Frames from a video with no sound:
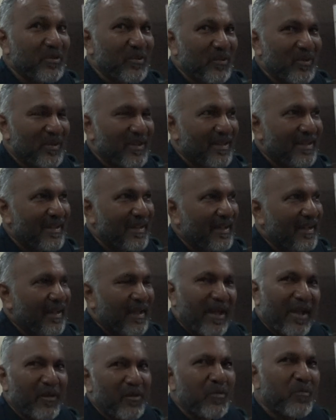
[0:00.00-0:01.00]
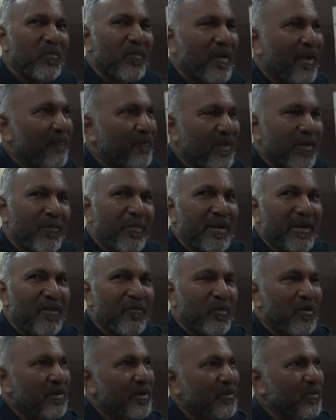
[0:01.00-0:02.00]
you. And you, everybody
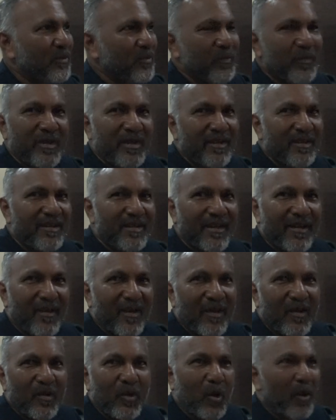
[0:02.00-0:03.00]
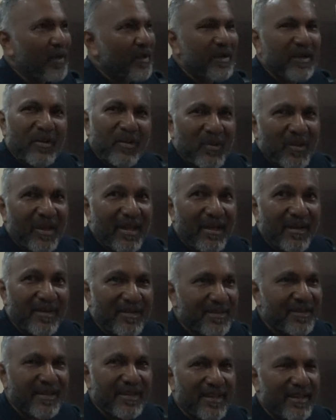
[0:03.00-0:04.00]
wanted to be in a choir or carol
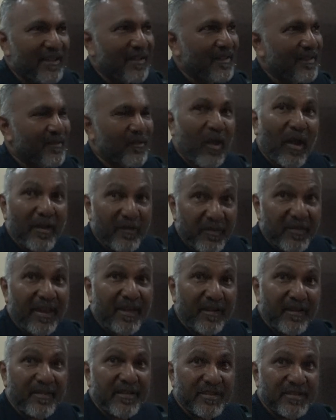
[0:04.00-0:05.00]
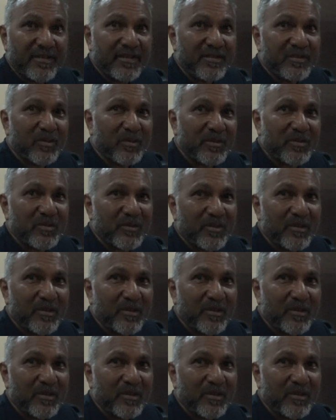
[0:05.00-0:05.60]
singing. I sang in the church also.